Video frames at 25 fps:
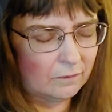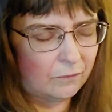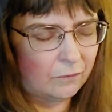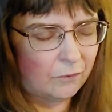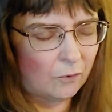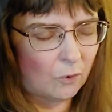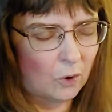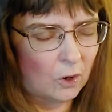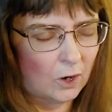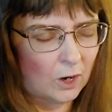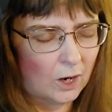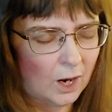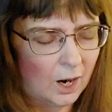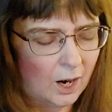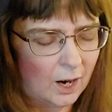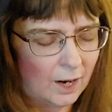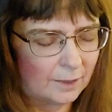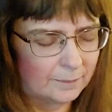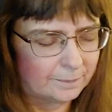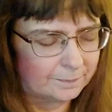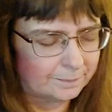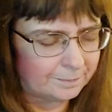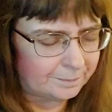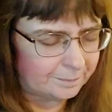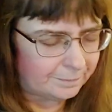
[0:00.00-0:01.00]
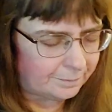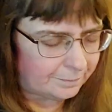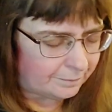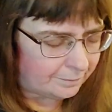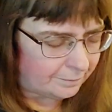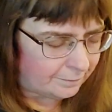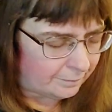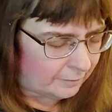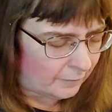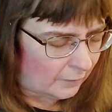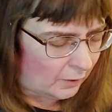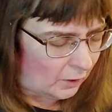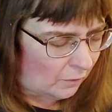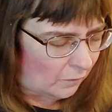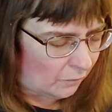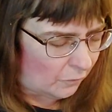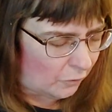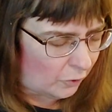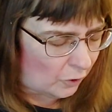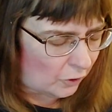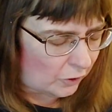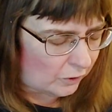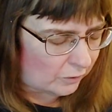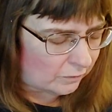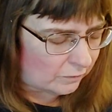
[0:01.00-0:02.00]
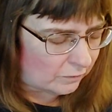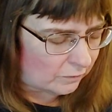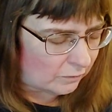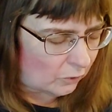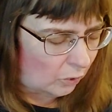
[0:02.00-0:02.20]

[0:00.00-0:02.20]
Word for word: for um for